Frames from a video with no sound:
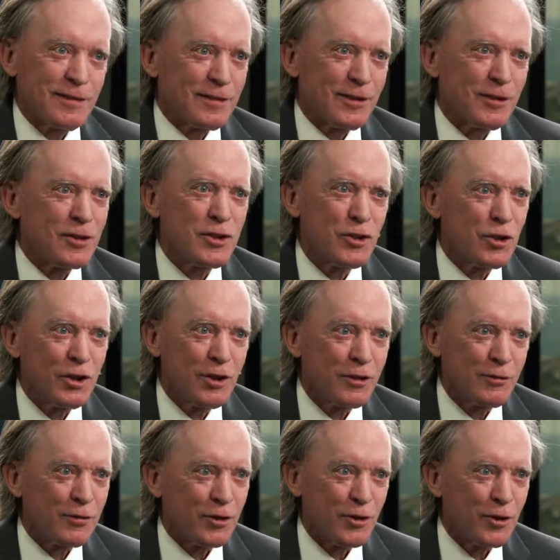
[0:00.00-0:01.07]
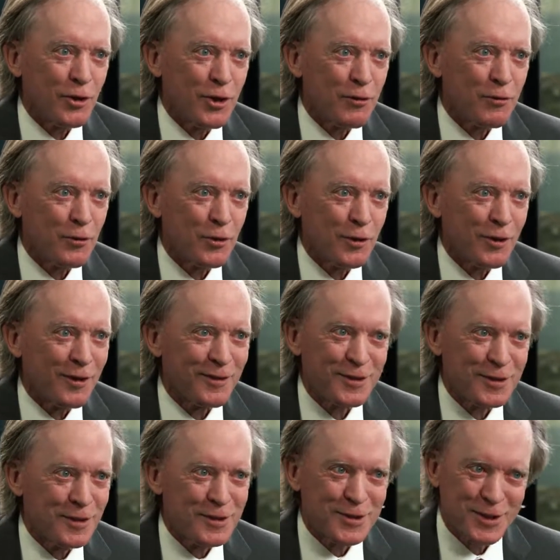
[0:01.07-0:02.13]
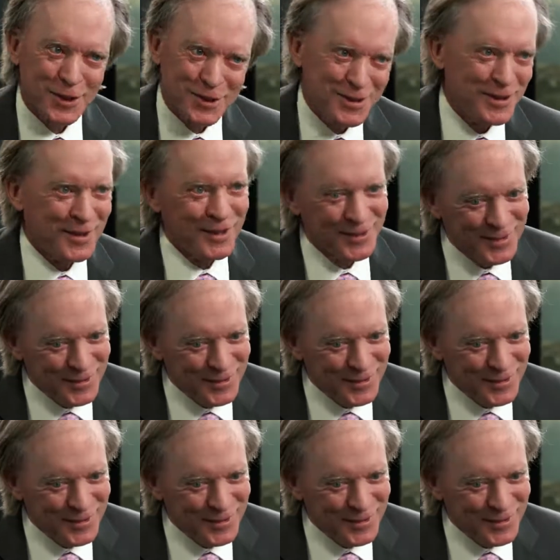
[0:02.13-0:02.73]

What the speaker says: you're too young for Ernie Ford, and 16